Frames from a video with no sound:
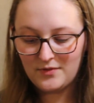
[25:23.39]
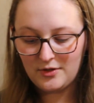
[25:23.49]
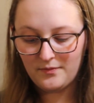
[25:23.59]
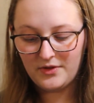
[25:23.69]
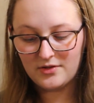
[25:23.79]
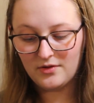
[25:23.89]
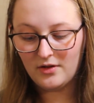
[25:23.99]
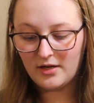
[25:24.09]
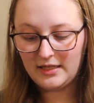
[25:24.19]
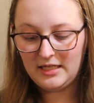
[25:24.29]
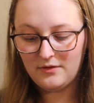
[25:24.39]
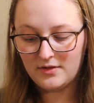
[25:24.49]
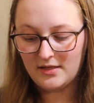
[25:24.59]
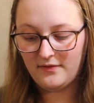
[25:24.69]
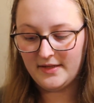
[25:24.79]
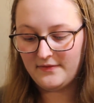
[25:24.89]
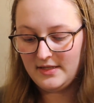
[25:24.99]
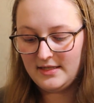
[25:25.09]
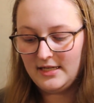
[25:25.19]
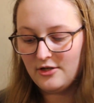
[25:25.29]
So there's a lot of cute stuff left
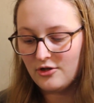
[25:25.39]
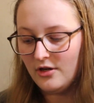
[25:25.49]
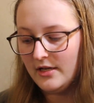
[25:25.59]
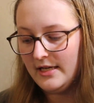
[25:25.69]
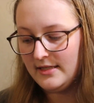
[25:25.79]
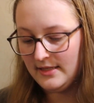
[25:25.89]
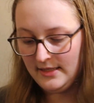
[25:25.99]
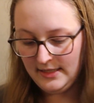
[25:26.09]
to stitch on it.